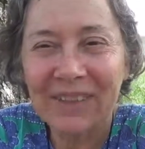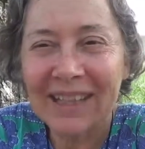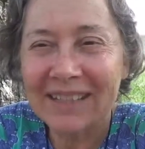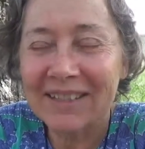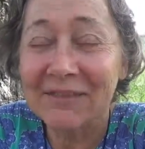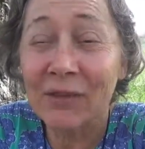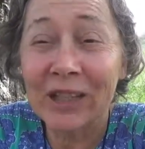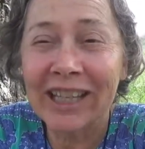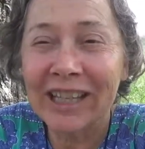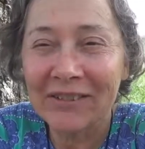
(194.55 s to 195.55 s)
is to
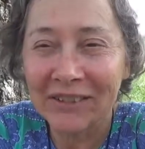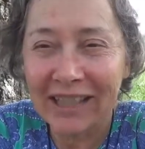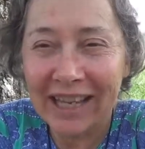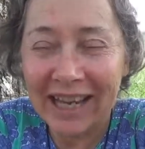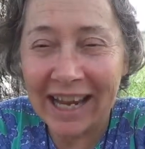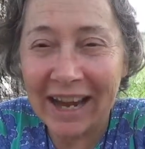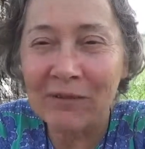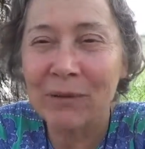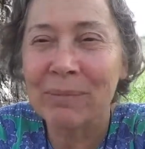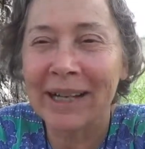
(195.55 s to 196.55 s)
forgive
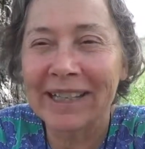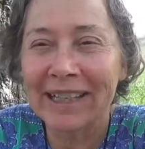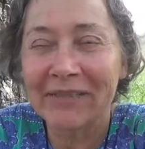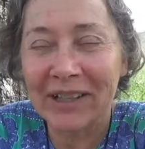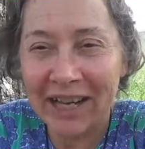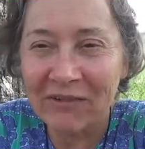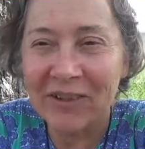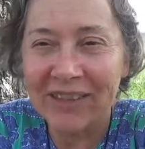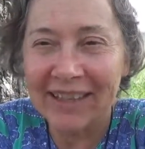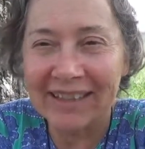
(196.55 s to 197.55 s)
everybody of
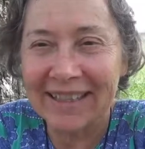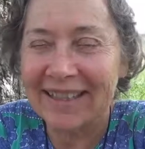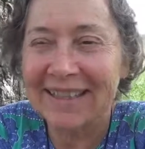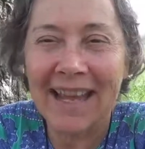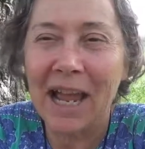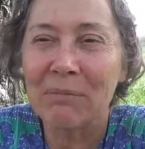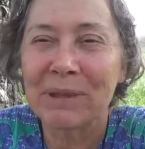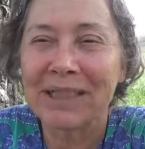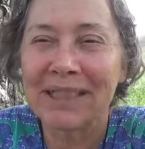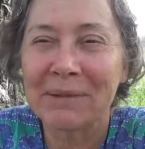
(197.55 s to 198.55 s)
everything that has
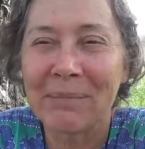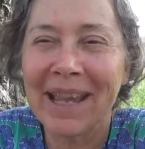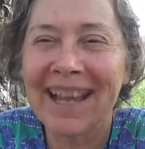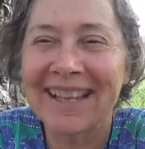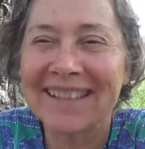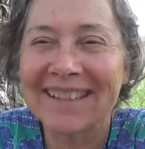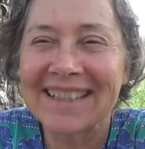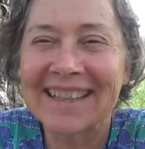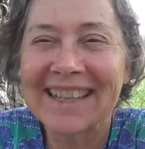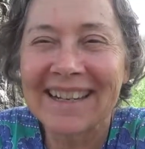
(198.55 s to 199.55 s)
happened in the past.